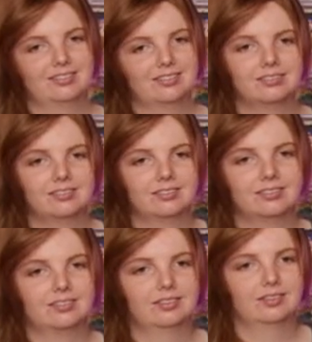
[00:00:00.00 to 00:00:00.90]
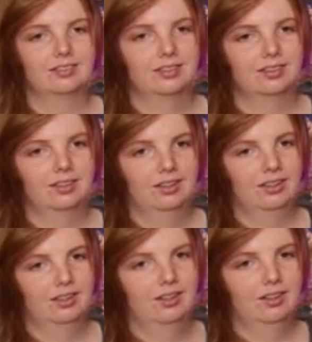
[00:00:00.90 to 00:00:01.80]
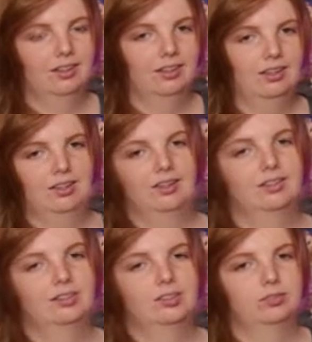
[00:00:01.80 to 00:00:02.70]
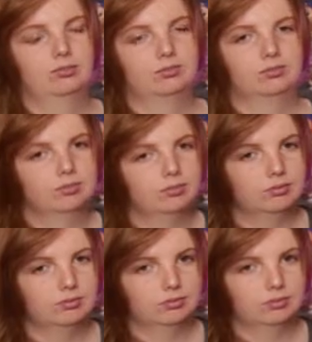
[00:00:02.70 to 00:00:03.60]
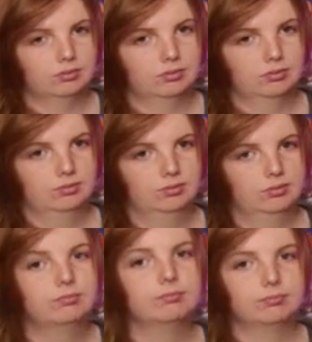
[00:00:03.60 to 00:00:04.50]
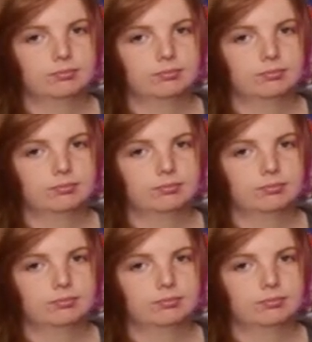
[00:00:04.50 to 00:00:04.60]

(silent)